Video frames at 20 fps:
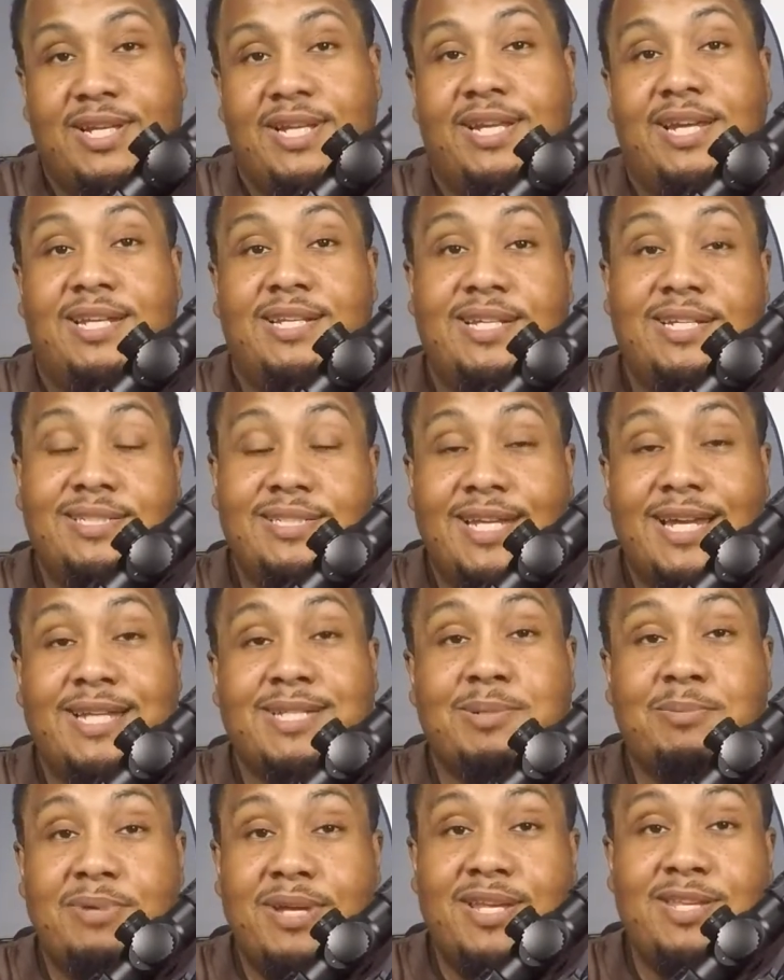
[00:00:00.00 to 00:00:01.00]
It does take
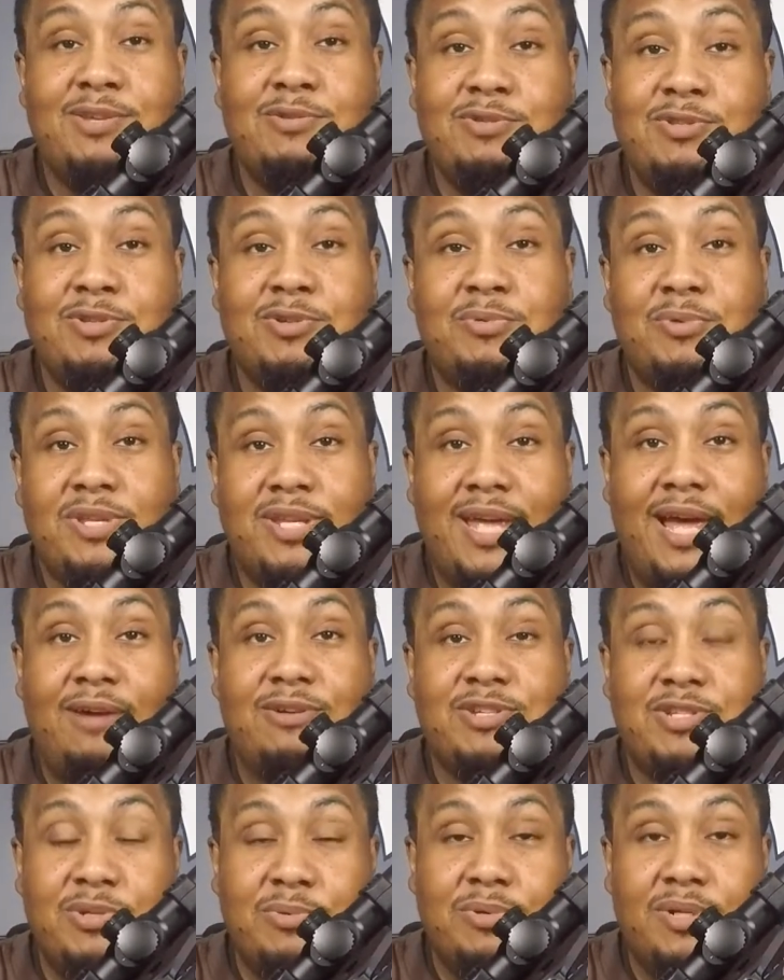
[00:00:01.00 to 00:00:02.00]
some getting used to when you're out
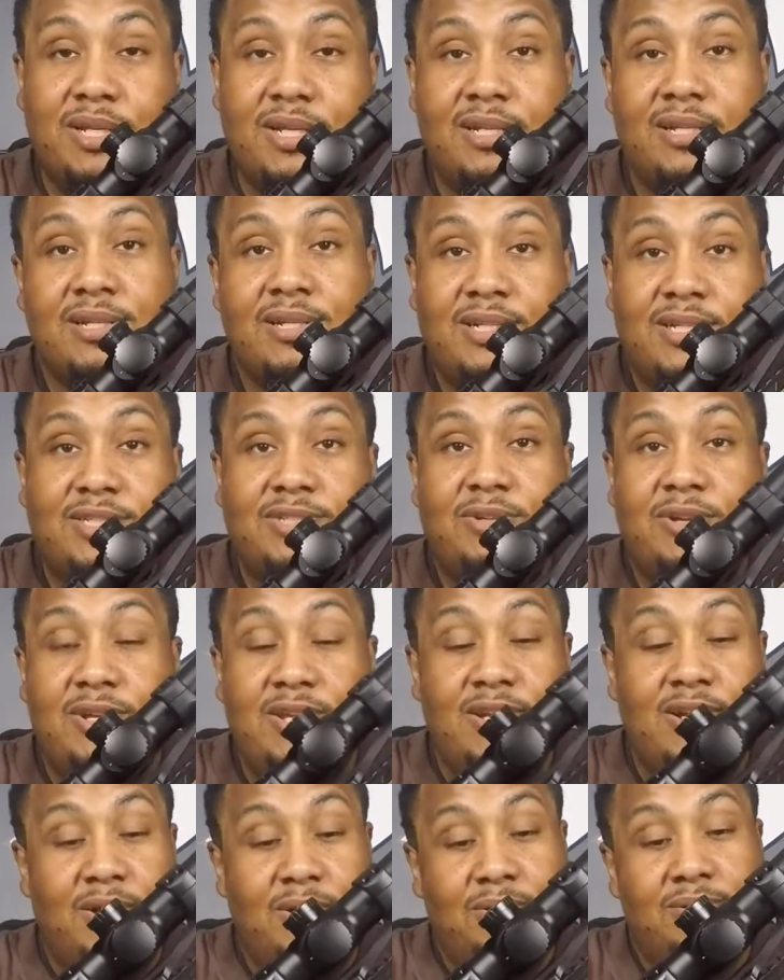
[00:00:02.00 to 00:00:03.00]
shooting it. So, you
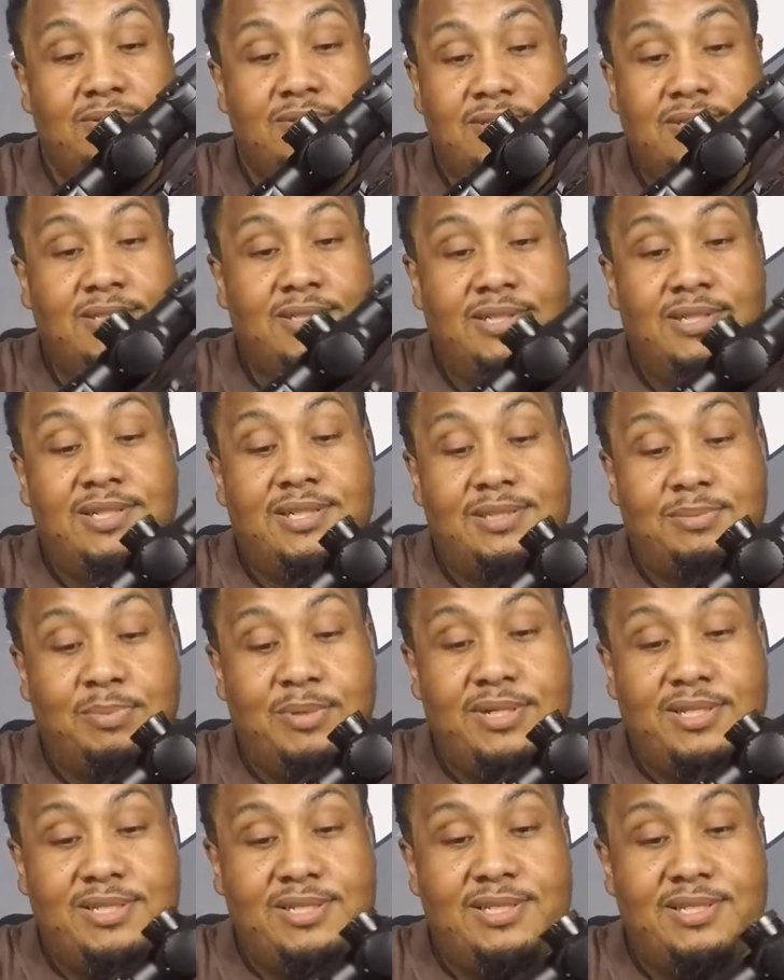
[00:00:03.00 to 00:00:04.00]
know, it's
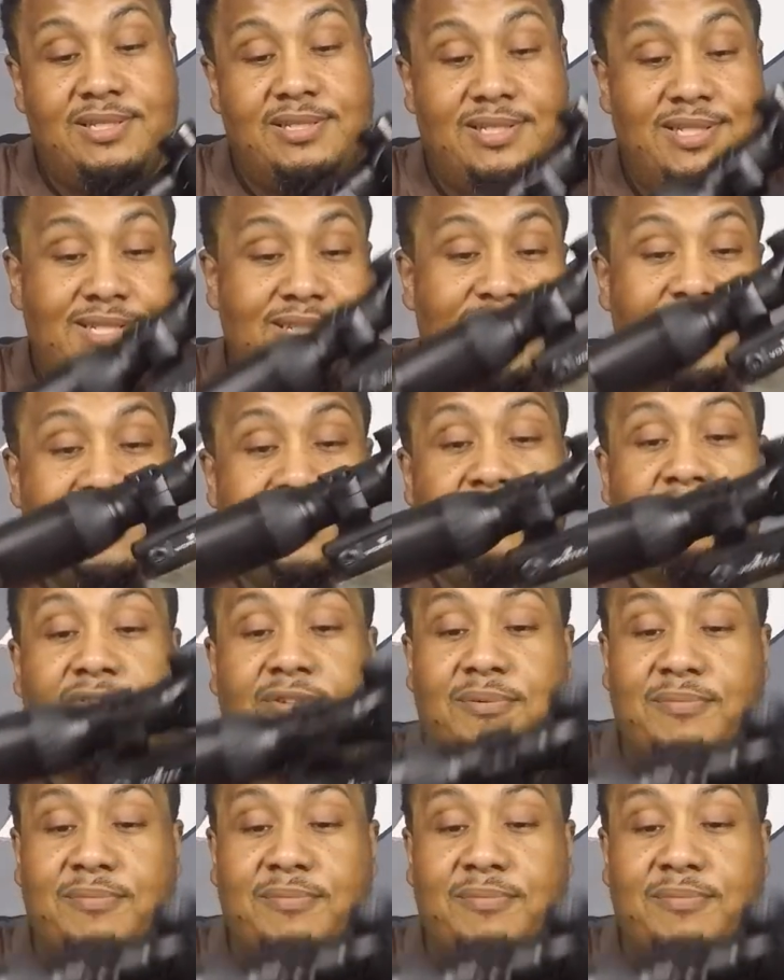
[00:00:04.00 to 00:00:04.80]
just different.